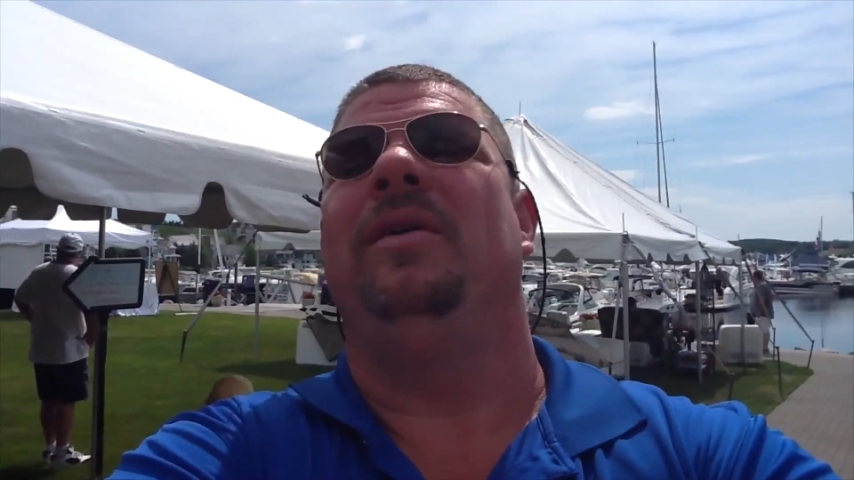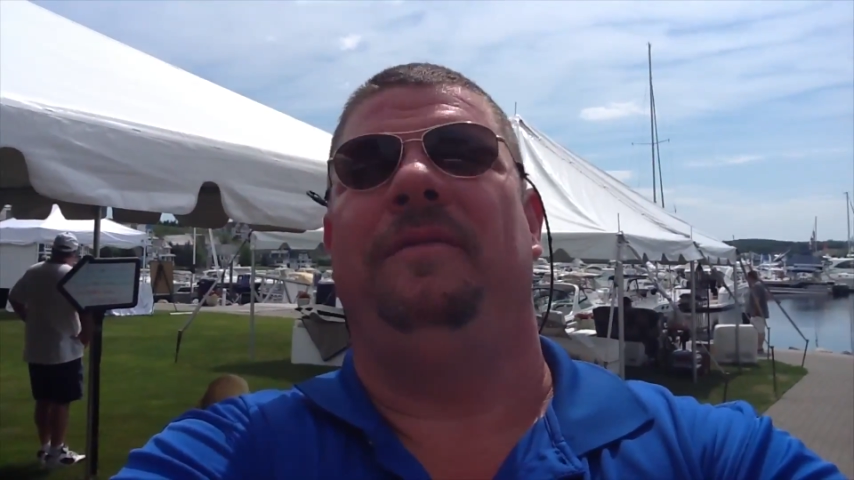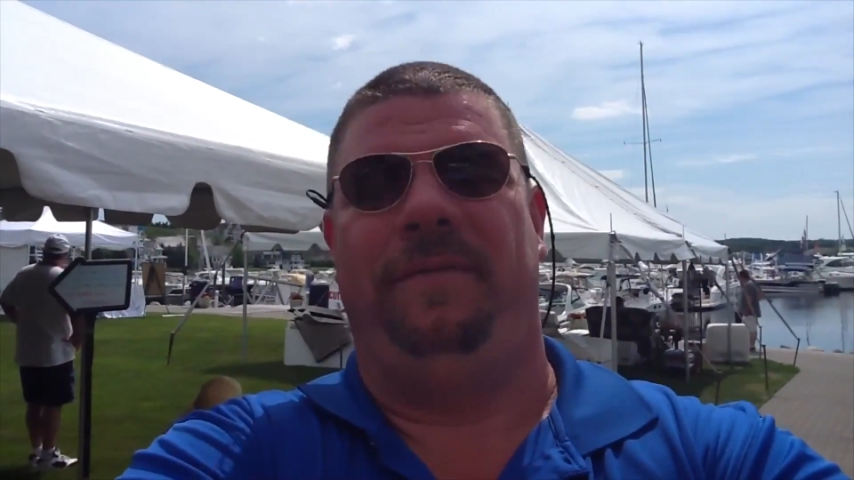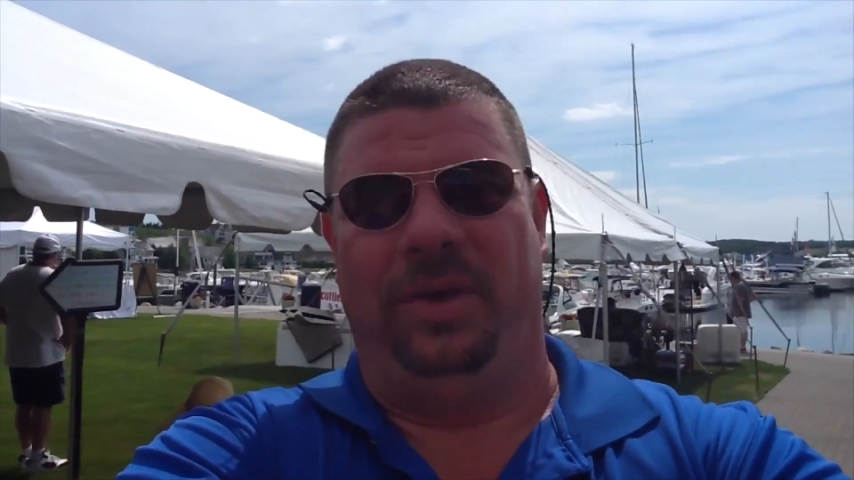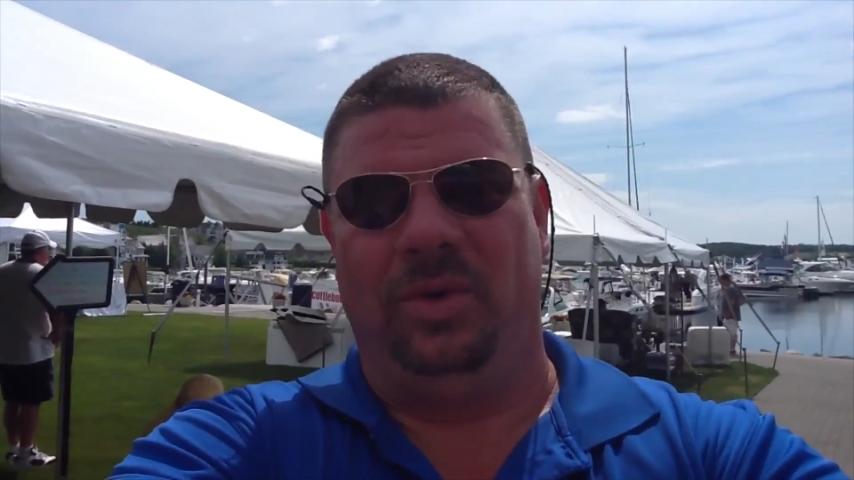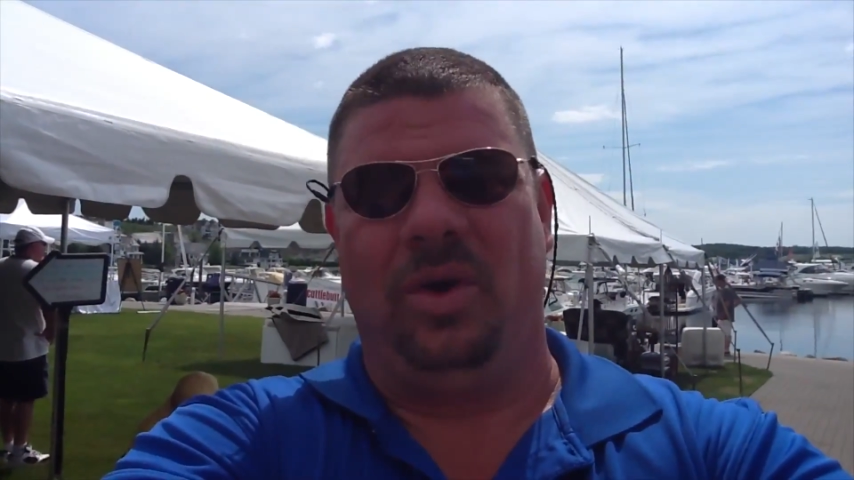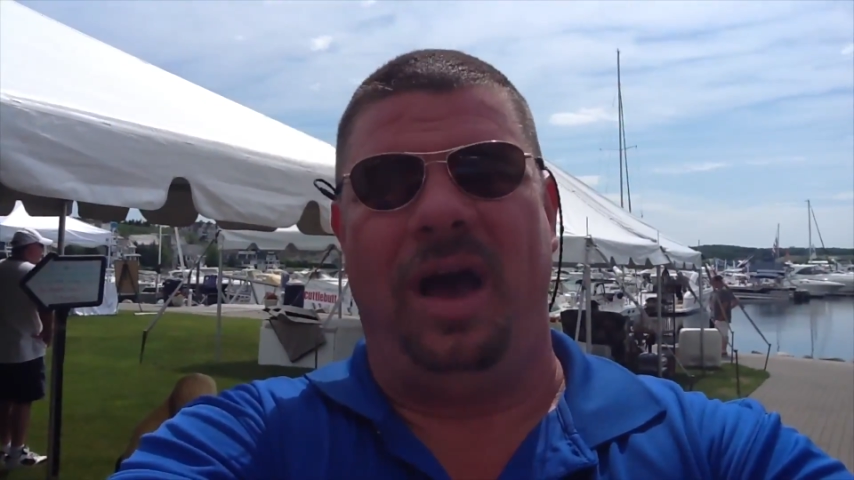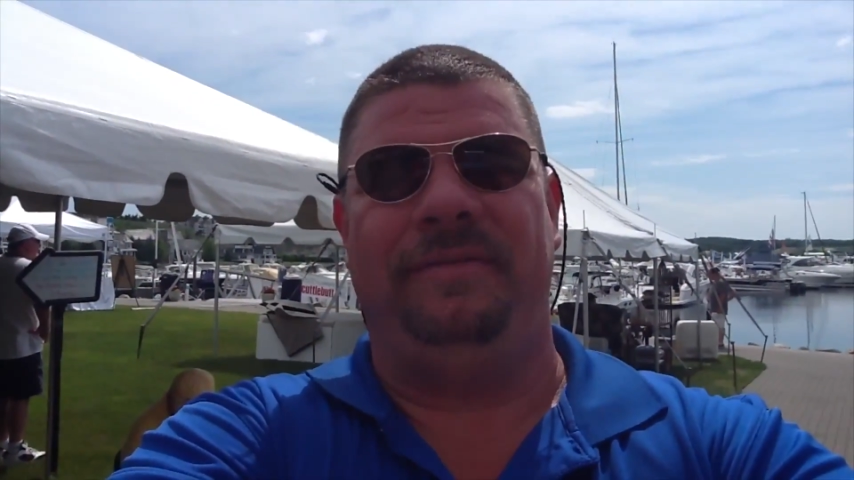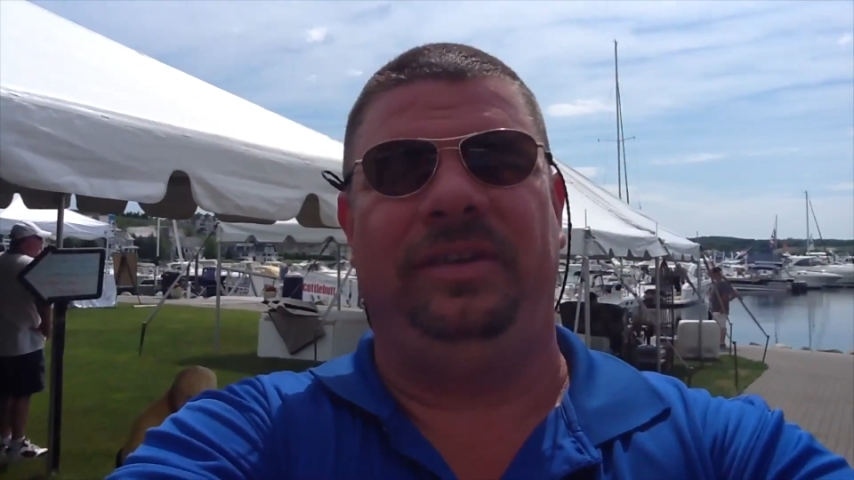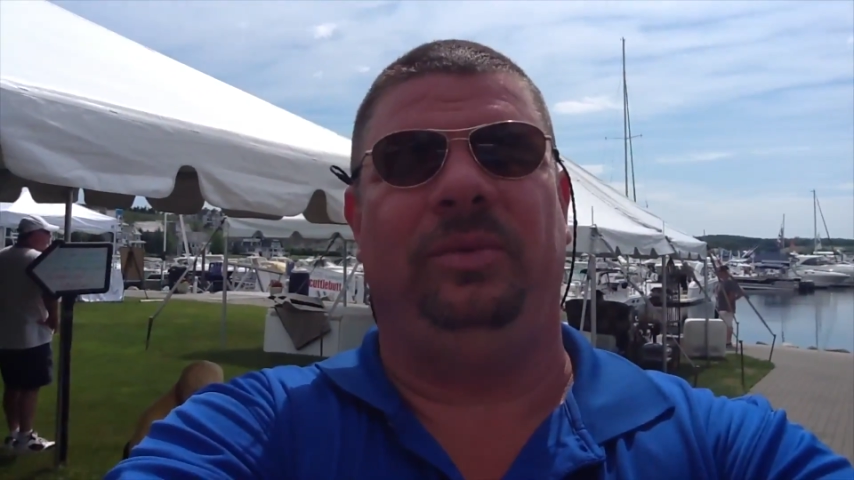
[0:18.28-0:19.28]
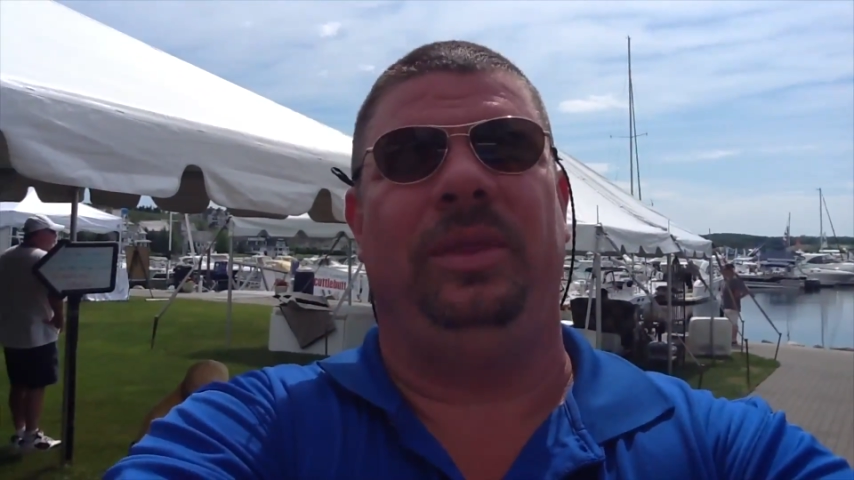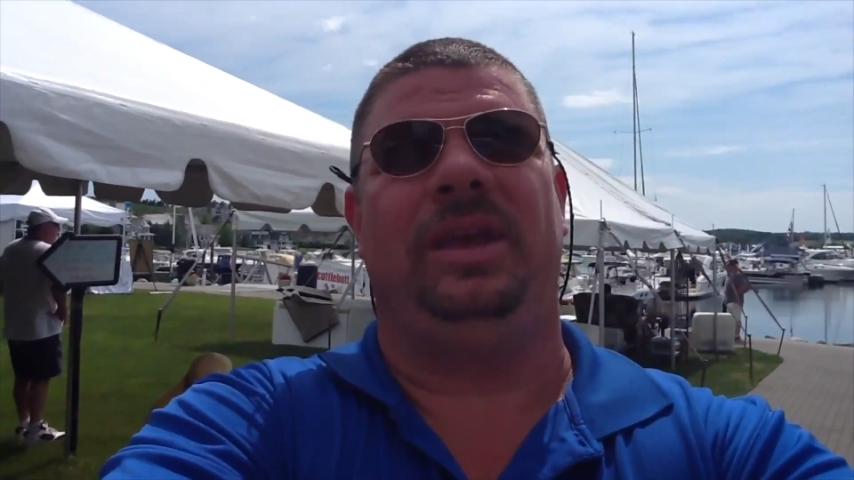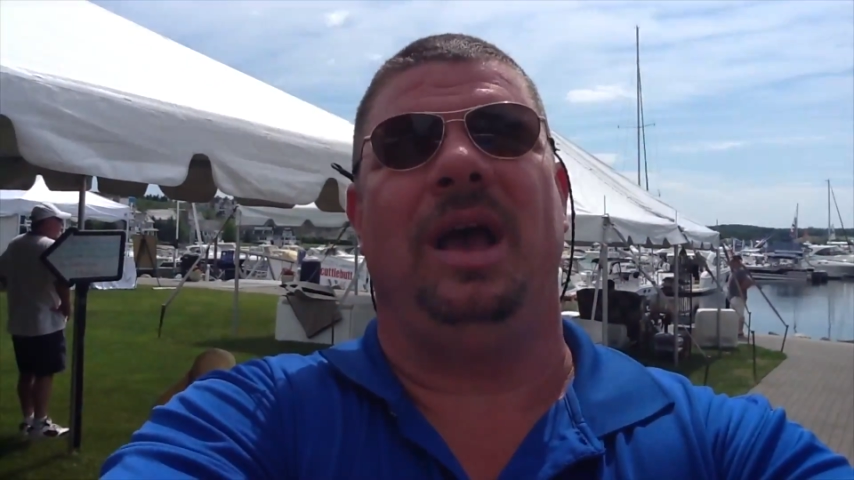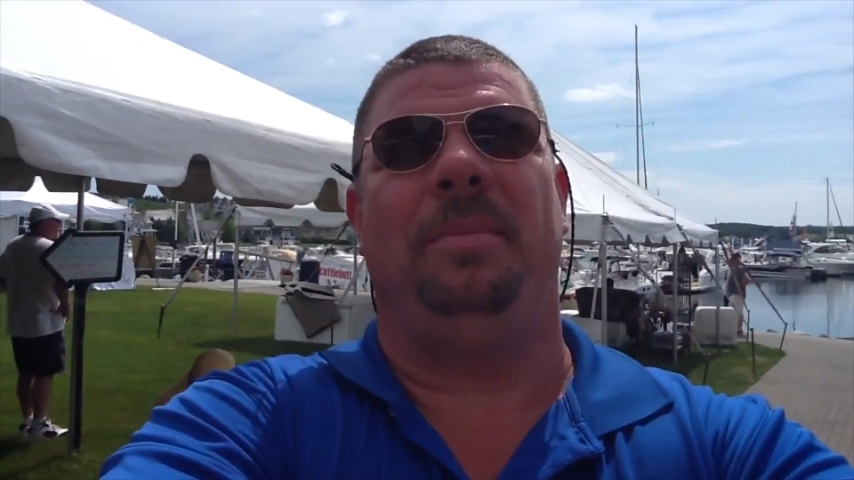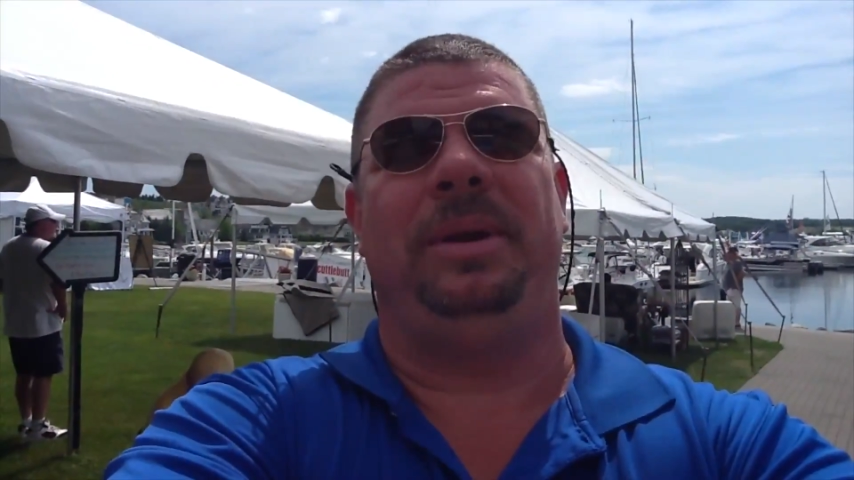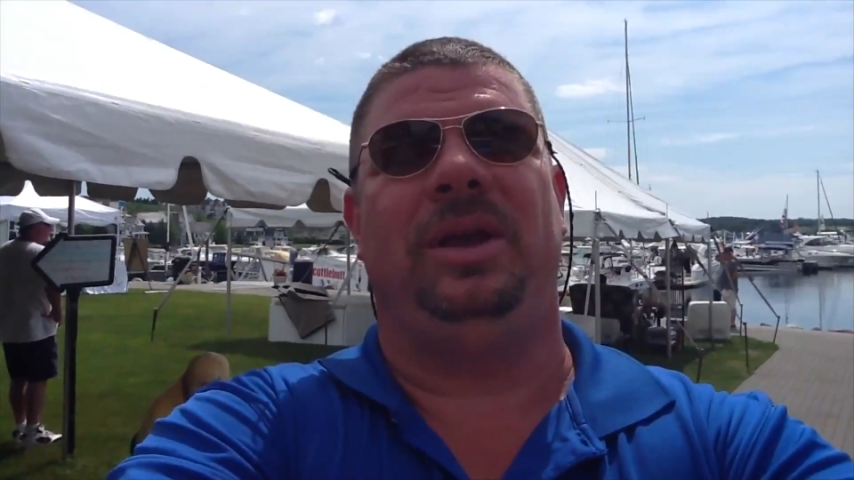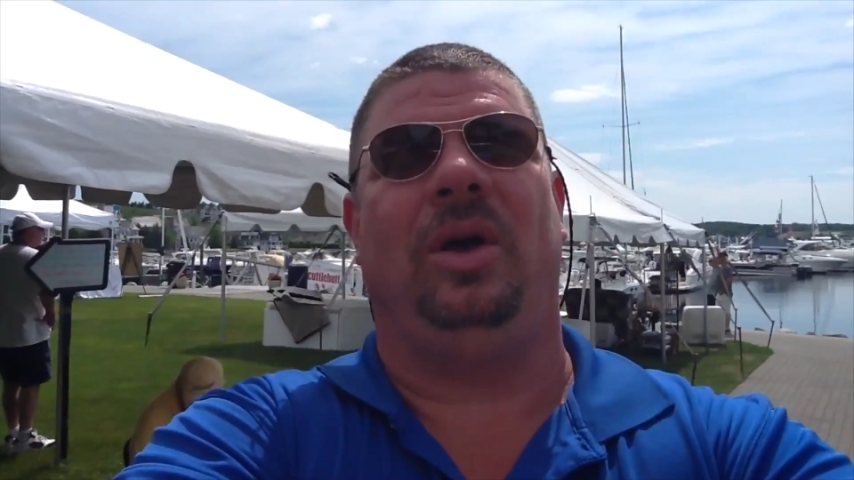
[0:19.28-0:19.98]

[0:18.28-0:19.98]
Phil Croft. He's with a company